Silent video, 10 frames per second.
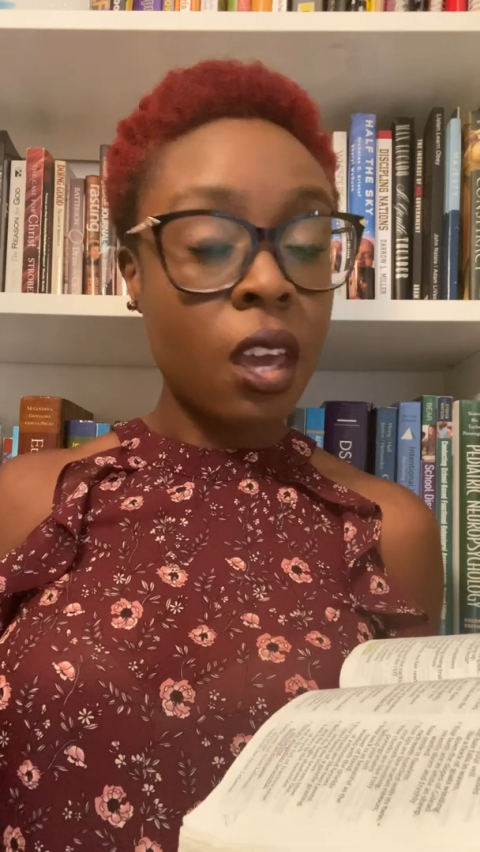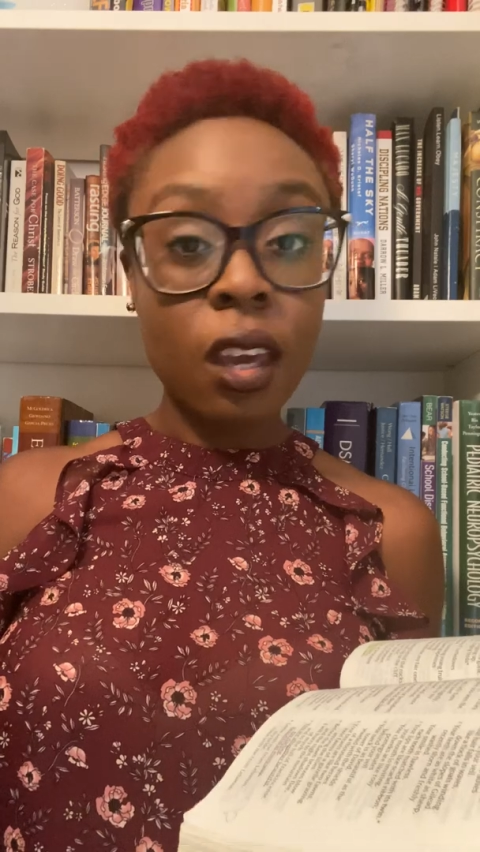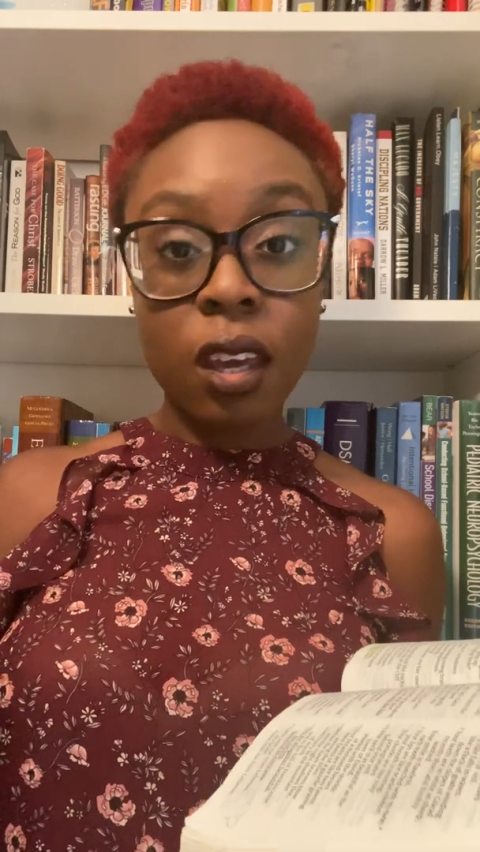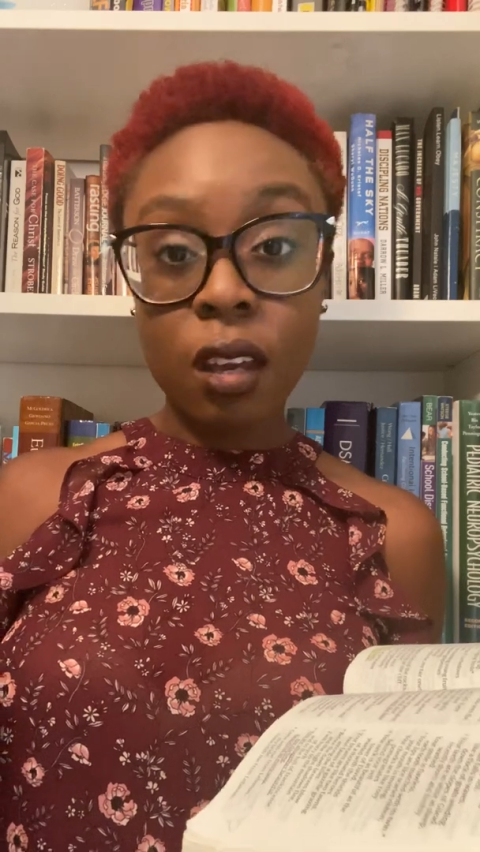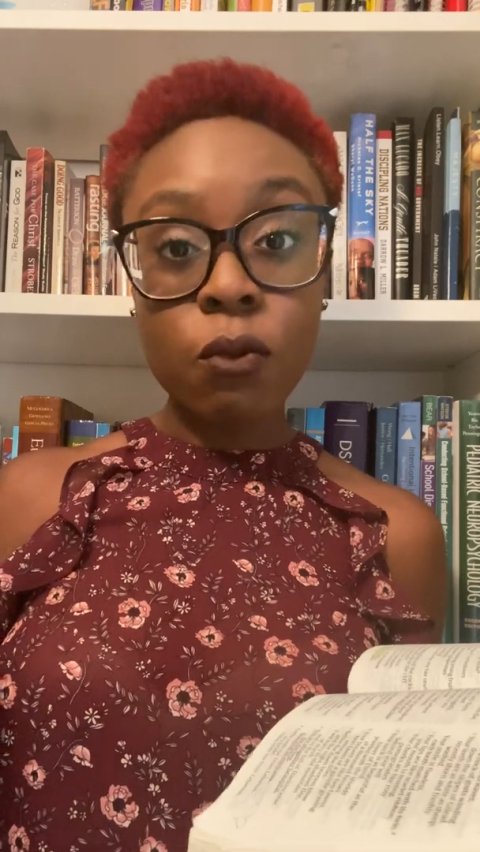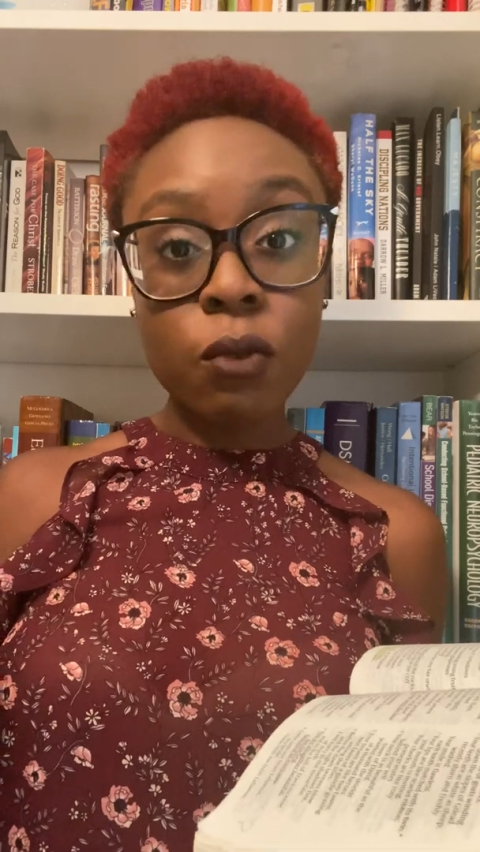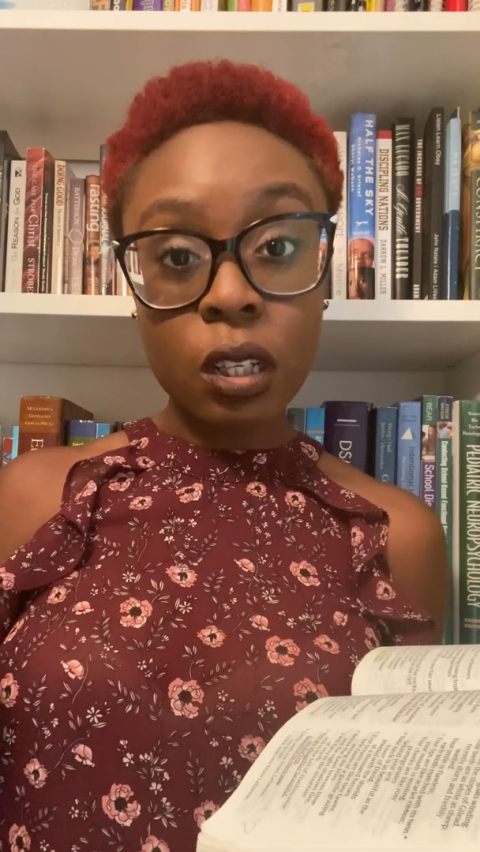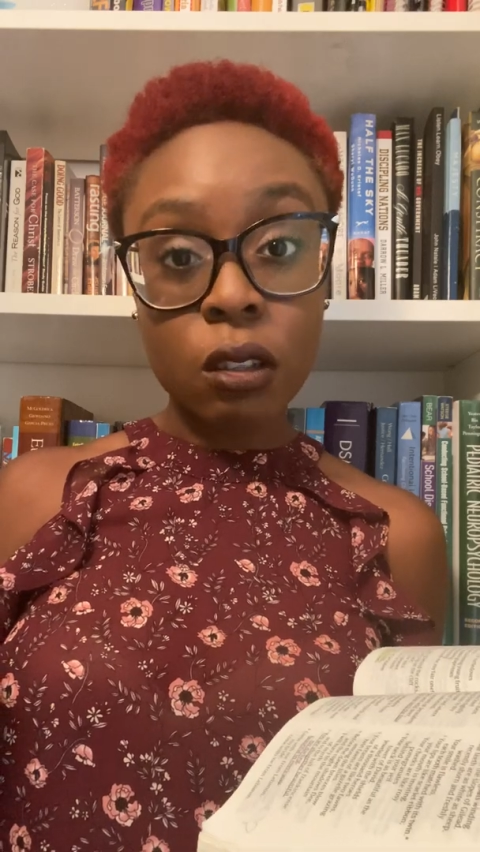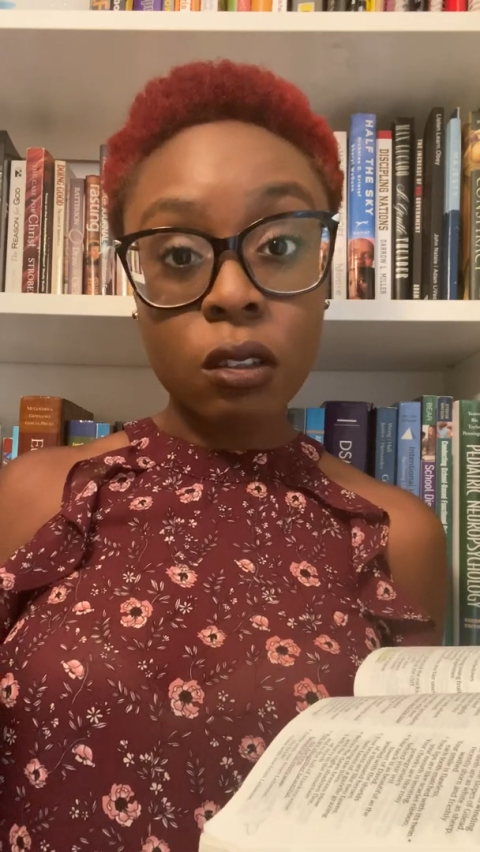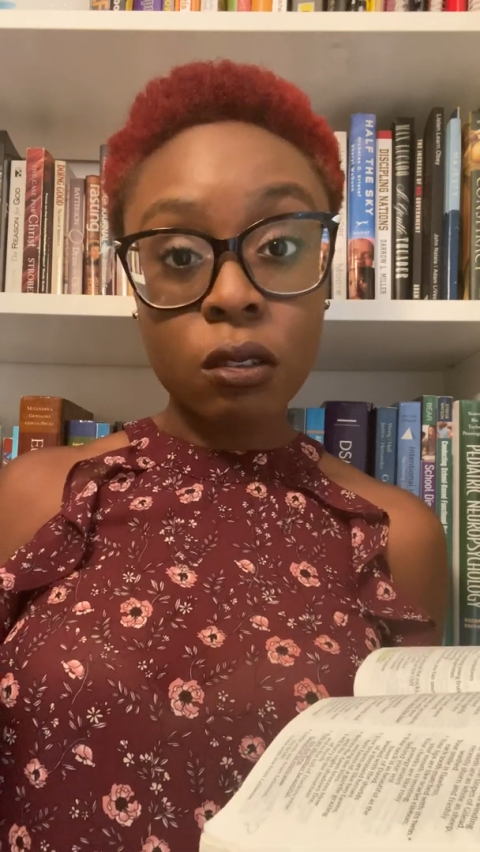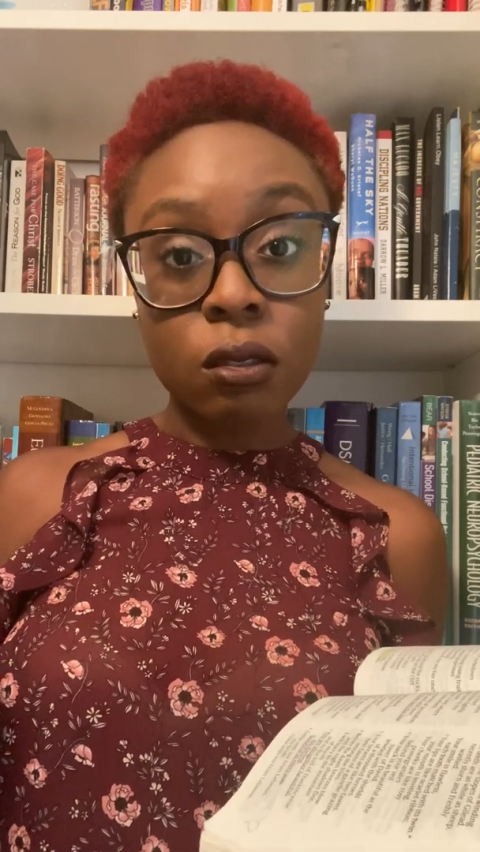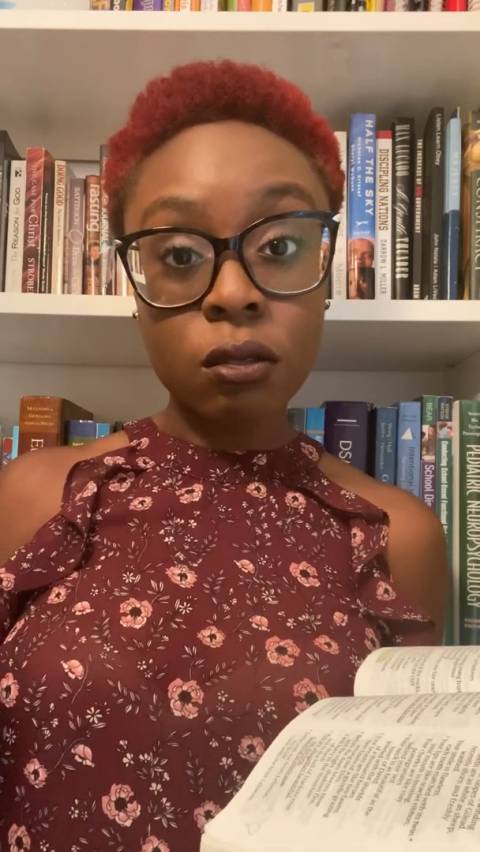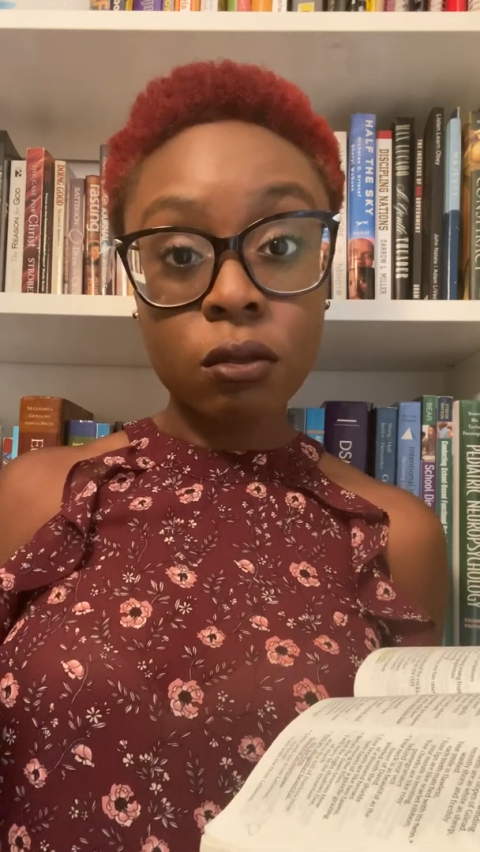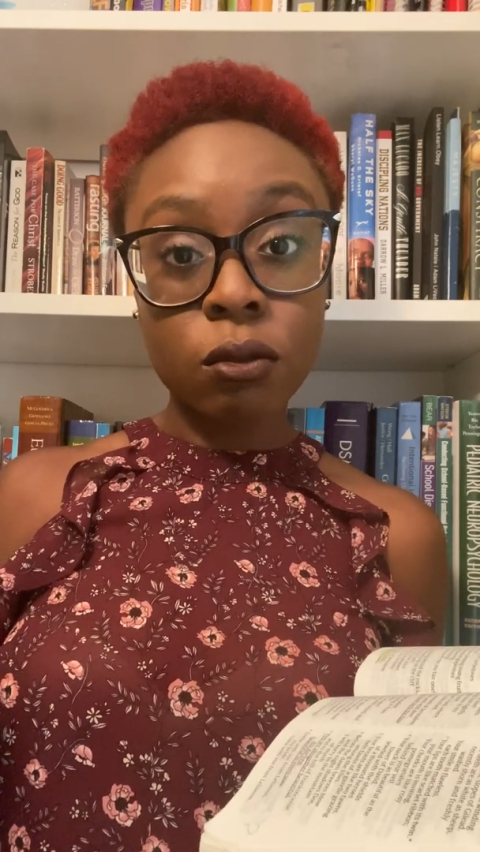In real